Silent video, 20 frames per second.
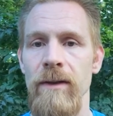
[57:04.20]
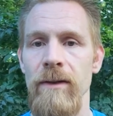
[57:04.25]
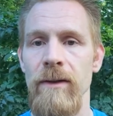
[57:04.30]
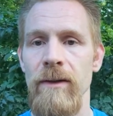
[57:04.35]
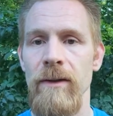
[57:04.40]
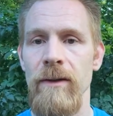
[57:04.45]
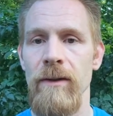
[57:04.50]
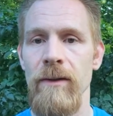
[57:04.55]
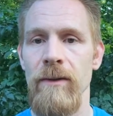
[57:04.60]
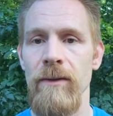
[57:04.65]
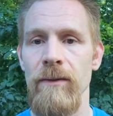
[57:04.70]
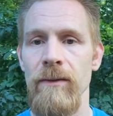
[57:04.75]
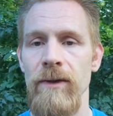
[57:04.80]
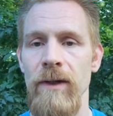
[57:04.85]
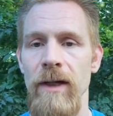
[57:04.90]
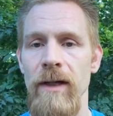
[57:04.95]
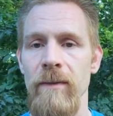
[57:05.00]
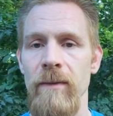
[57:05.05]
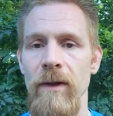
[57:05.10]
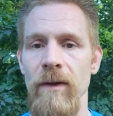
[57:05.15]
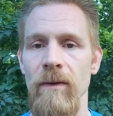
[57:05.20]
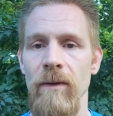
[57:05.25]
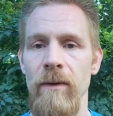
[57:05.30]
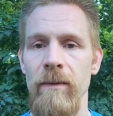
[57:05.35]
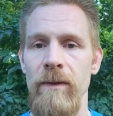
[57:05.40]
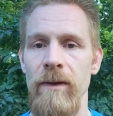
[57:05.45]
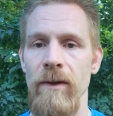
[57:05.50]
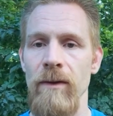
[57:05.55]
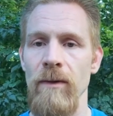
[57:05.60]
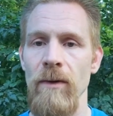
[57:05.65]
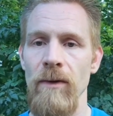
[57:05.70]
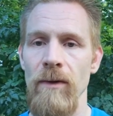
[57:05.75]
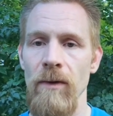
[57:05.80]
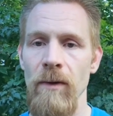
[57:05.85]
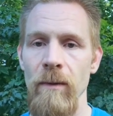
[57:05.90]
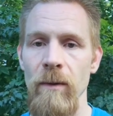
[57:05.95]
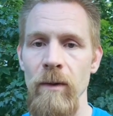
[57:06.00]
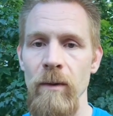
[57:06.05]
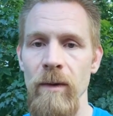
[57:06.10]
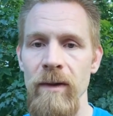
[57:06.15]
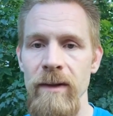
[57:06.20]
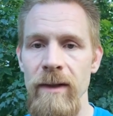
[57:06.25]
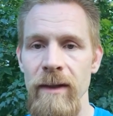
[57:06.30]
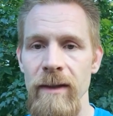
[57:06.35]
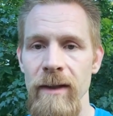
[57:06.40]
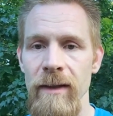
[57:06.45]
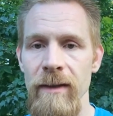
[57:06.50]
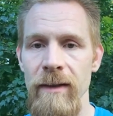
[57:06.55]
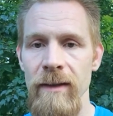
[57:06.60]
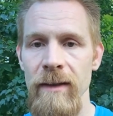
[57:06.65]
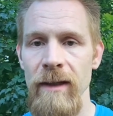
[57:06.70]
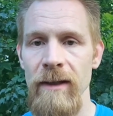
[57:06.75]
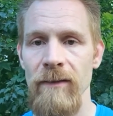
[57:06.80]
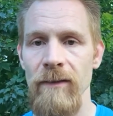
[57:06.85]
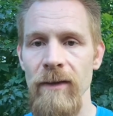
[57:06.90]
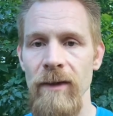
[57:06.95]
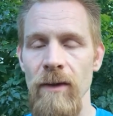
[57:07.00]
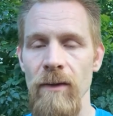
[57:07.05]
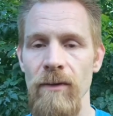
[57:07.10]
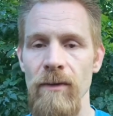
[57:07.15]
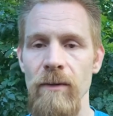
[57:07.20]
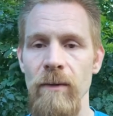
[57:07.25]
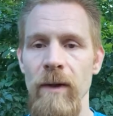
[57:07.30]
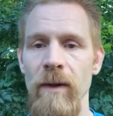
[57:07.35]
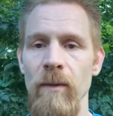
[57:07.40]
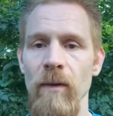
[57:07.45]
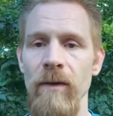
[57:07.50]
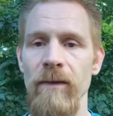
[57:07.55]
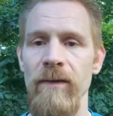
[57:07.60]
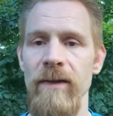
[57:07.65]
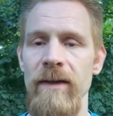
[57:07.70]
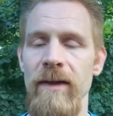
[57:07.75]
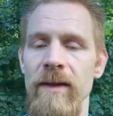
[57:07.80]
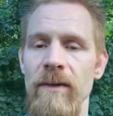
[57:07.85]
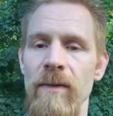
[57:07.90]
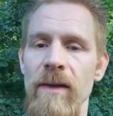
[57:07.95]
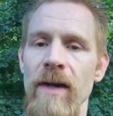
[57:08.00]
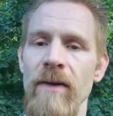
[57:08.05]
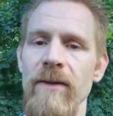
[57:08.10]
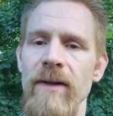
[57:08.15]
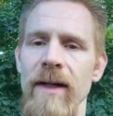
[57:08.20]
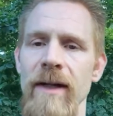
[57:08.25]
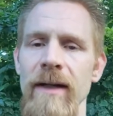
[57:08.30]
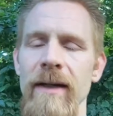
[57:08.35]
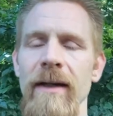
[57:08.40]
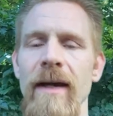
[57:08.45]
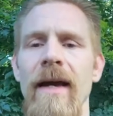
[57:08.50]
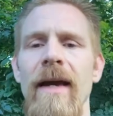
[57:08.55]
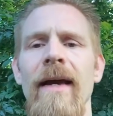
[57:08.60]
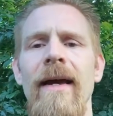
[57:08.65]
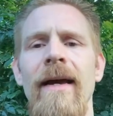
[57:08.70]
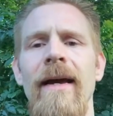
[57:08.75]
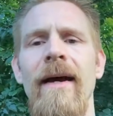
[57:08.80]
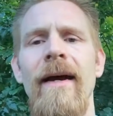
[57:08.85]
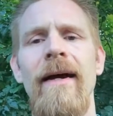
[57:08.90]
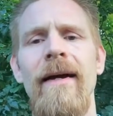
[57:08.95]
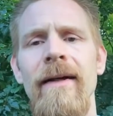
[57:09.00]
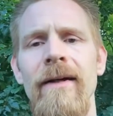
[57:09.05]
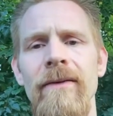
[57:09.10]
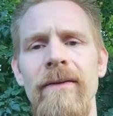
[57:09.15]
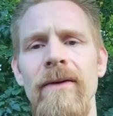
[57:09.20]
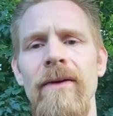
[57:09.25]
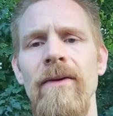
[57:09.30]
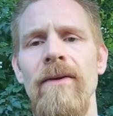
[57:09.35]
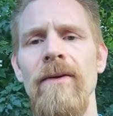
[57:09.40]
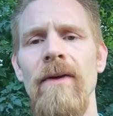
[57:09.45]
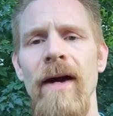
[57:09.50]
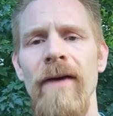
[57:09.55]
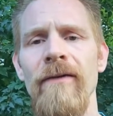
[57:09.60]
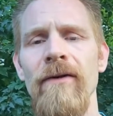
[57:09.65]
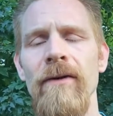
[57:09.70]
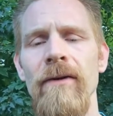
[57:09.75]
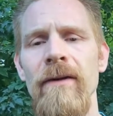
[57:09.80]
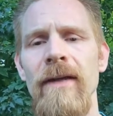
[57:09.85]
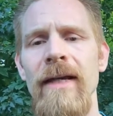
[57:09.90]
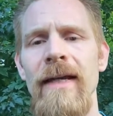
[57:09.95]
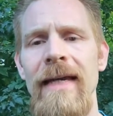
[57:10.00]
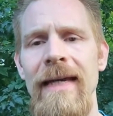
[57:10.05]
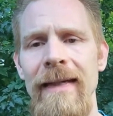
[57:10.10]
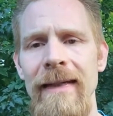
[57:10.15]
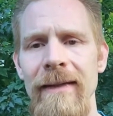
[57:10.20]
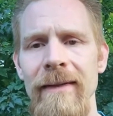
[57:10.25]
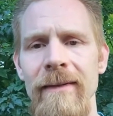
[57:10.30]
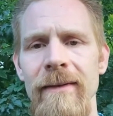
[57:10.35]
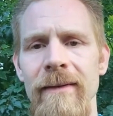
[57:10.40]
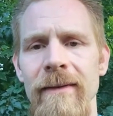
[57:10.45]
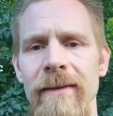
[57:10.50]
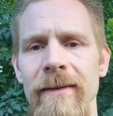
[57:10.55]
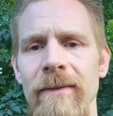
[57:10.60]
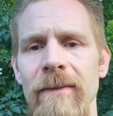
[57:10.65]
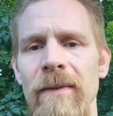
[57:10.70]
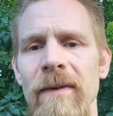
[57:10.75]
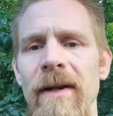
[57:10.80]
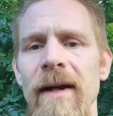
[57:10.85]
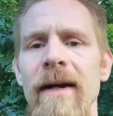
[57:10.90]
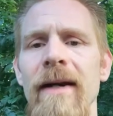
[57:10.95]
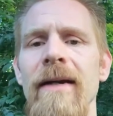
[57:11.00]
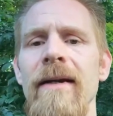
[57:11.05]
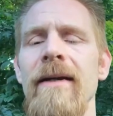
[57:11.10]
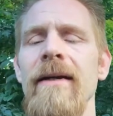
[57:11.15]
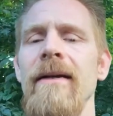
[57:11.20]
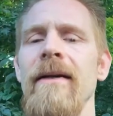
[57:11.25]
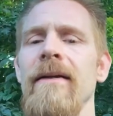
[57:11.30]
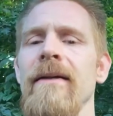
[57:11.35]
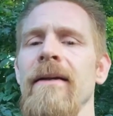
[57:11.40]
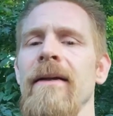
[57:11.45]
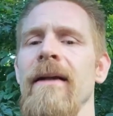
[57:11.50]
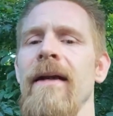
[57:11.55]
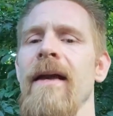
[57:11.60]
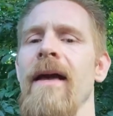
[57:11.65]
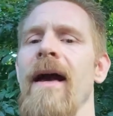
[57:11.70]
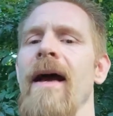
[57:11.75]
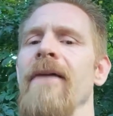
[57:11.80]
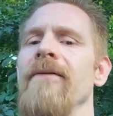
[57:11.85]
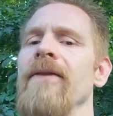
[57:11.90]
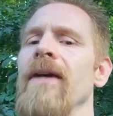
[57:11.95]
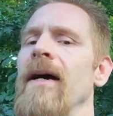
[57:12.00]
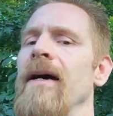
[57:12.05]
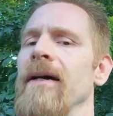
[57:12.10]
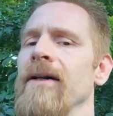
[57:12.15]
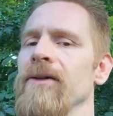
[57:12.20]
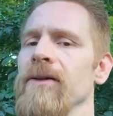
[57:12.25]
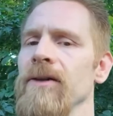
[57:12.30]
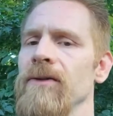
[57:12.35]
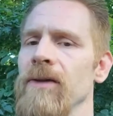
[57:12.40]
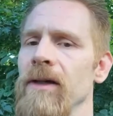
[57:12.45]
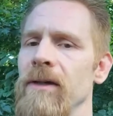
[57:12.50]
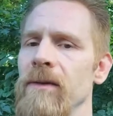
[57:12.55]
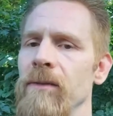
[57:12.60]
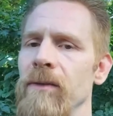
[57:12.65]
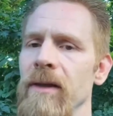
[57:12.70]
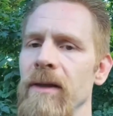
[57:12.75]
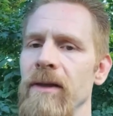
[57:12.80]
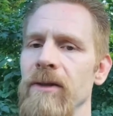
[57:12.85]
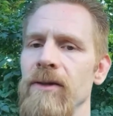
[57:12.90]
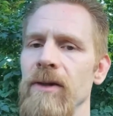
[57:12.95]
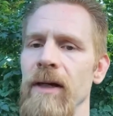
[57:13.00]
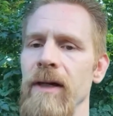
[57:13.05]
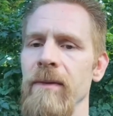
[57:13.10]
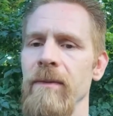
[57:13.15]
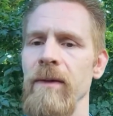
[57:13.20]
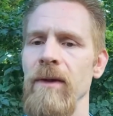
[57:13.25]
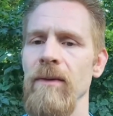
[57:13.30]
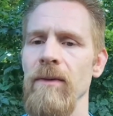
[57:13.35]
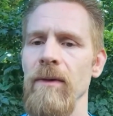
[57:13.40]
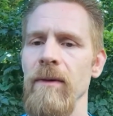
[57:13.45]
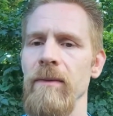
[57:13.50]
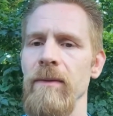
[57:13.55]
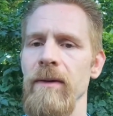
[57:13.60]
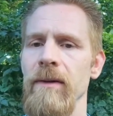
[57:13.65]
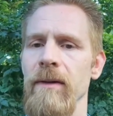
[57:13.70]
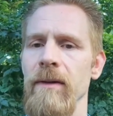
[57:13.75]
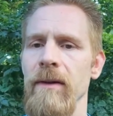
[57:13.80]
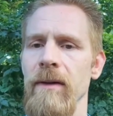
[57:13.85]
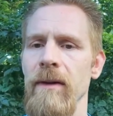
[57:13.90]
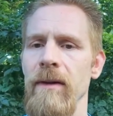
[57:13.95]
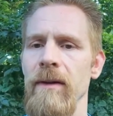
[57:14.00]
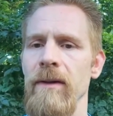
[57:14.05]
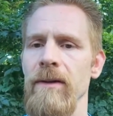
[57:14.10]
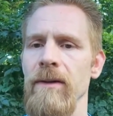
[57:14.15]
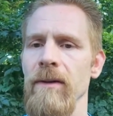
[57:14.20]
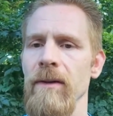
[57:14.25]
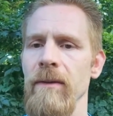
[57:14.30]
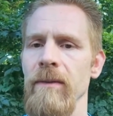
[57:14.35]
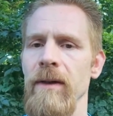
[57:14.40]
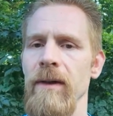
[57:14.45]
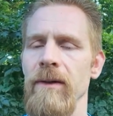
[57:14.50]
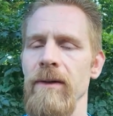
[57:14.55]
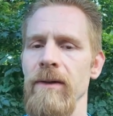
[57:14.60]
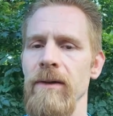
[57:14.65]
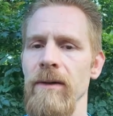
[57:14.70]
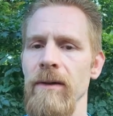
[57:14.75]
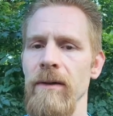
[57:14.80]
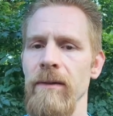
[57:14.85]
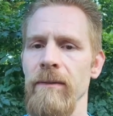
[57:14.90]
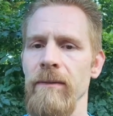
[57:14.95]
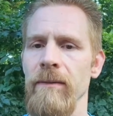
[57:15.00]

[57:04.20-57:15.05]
you know, giant mealworms, the growth hormone ones, can they successfully go through metamorphosis without dying? I don't know. I've heard they can't, but I've not actually tried to breed the giant mealworms, so I'm not sure.